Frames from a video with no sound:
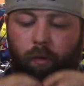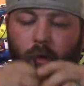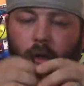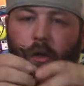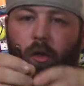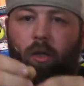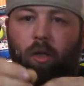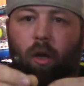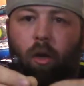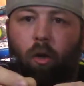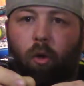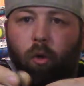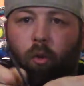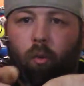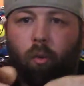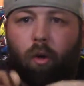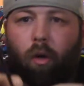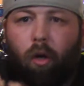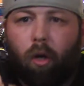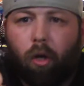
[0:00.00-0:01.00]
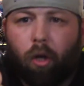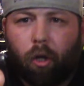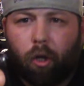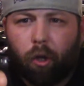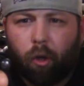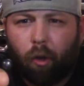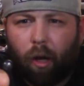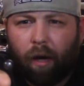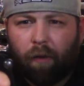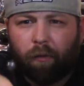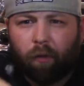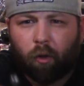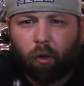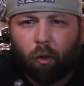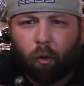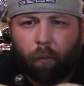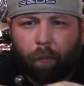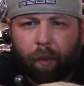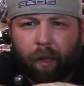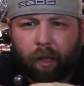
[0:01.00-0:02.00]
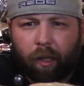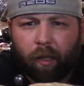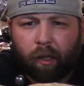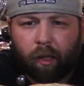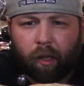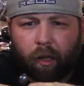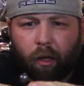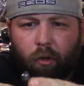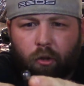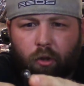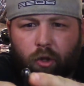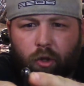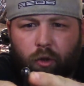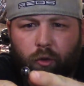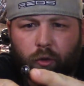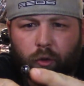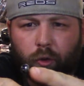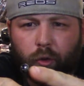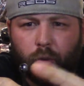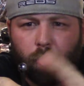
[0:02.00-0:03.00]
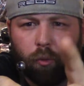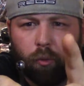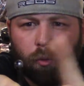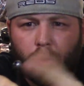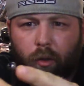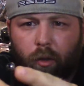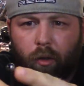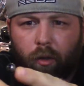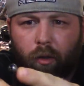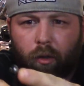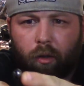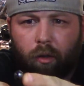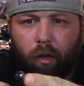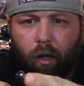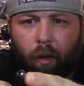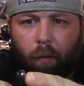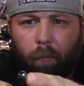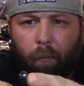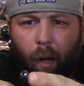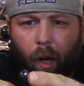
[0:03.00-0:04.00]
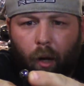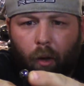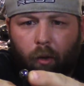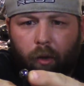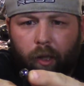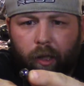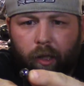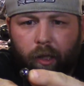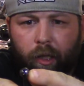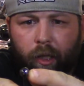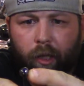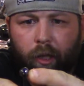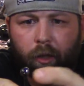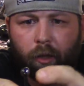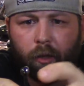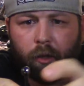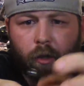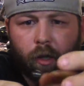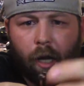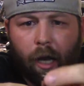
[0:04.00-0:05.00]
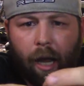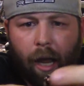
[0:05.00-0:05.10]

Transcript: So you'll have a little pin that goes through the ball end here,